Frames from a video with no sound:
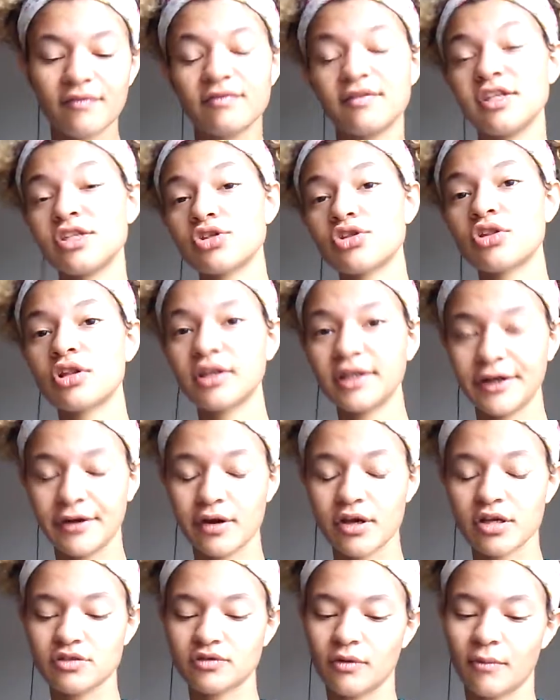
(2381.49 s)
These are the
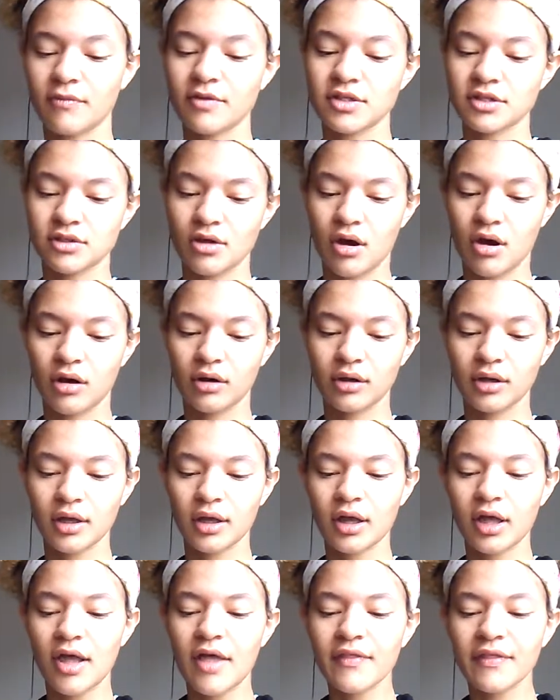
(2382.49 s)
lyrics from the song.
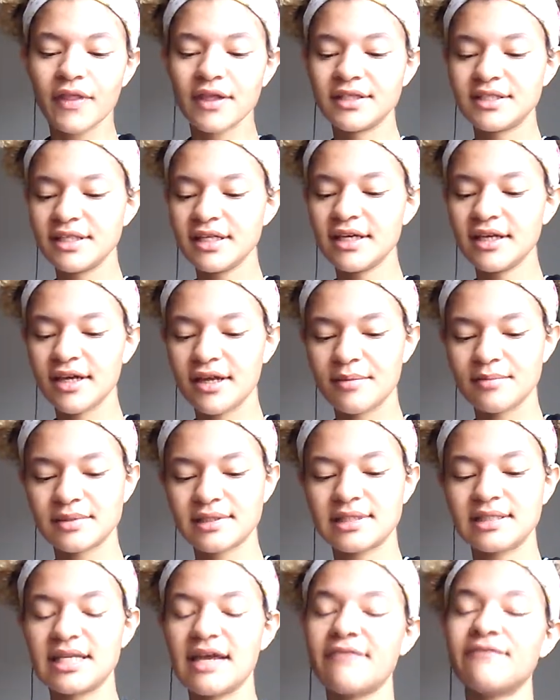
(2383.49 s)
The
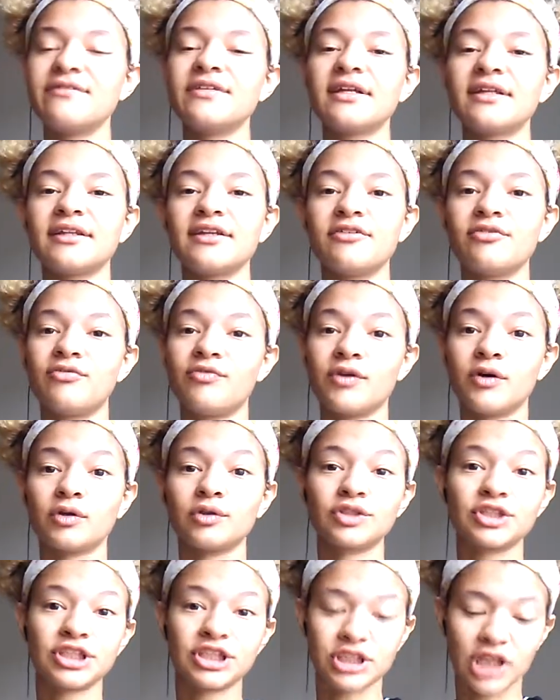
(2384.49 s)
DMs definitely
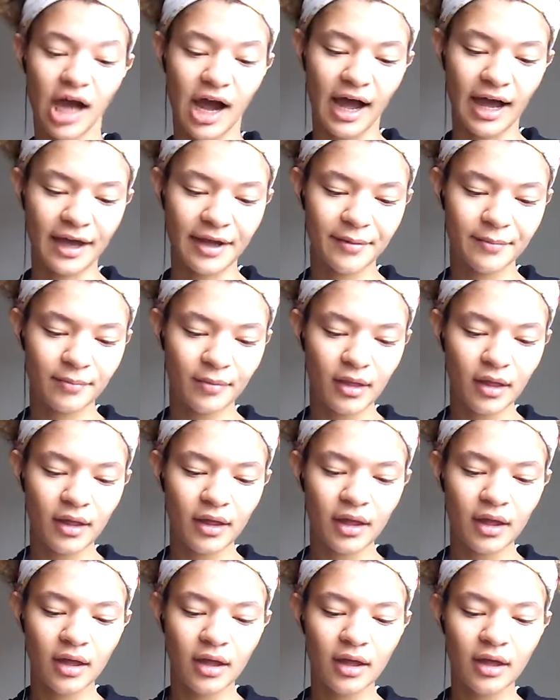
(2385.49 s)
feel shy.
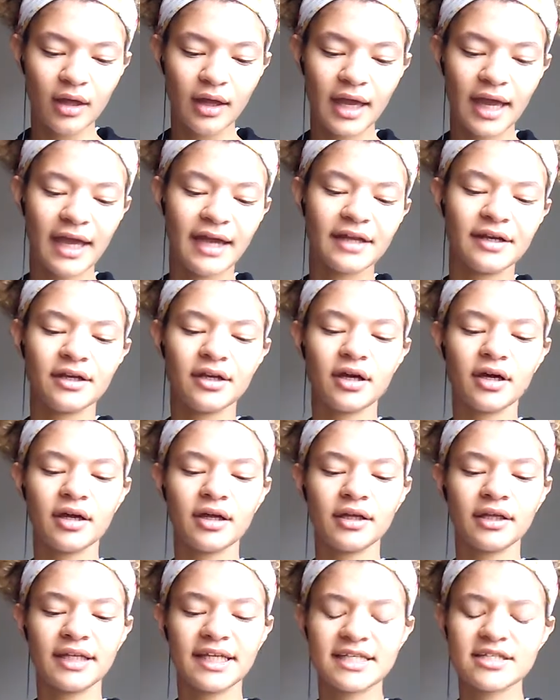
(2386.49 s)
And
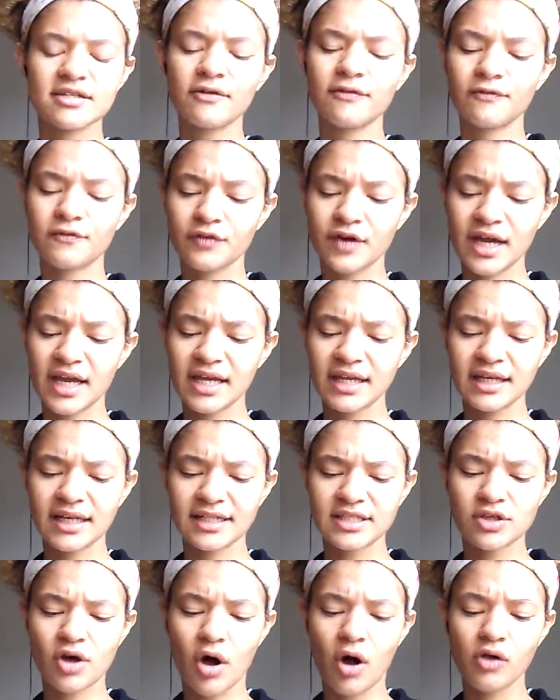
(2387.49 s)
he's afraid
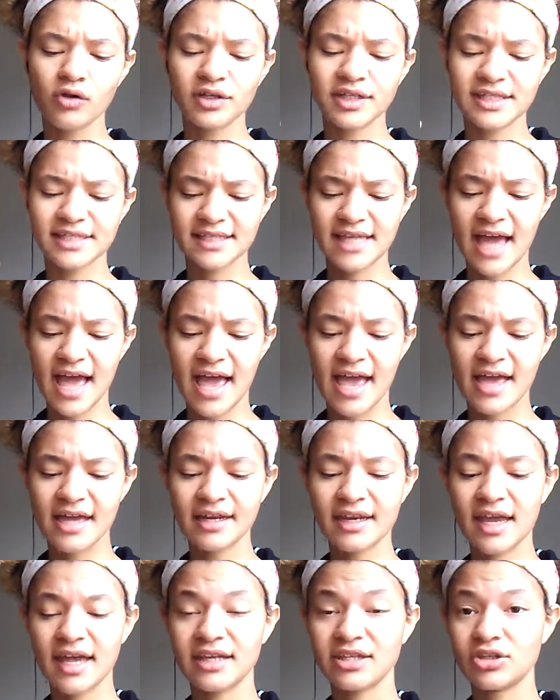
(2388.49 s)
it's all in his
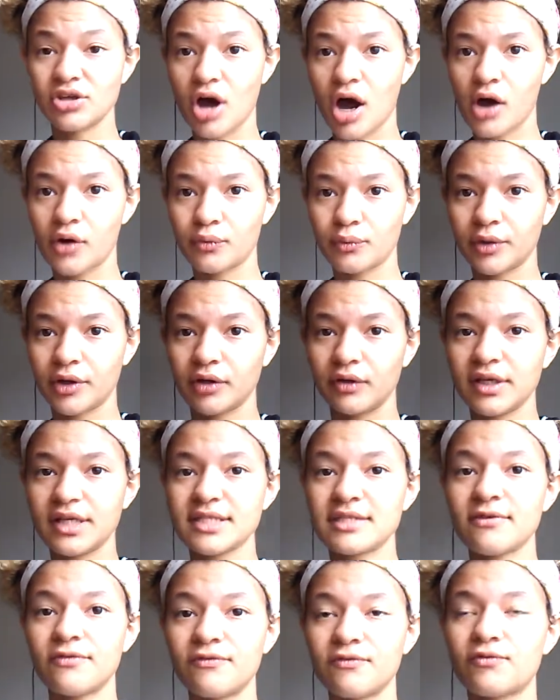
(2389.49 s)
head and not real.
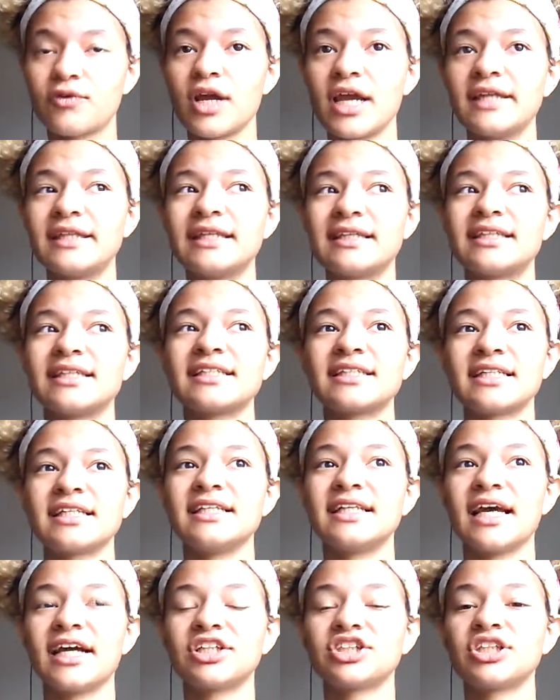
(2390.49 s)
He's afraid that this
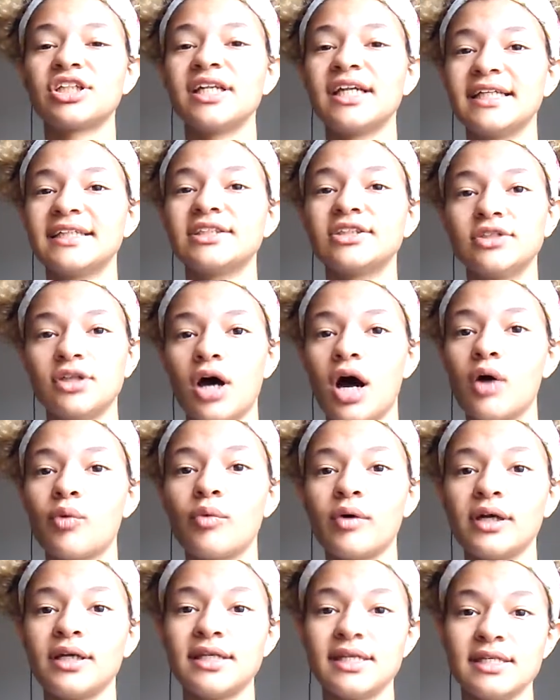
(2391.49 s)
connection is not
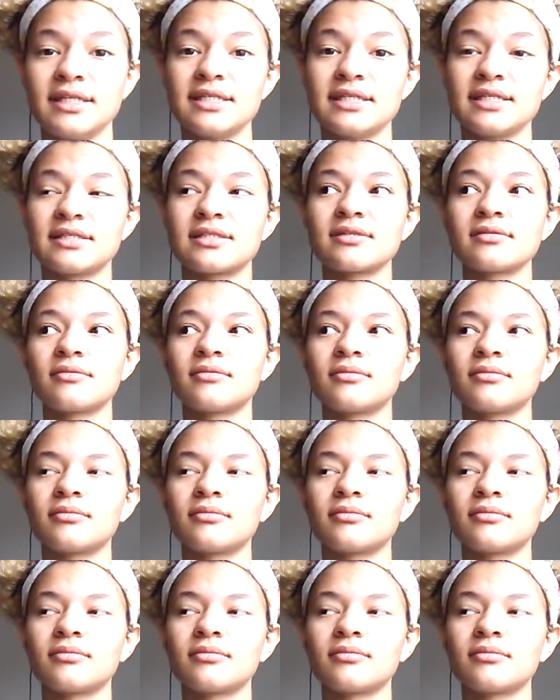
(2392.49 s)
what he's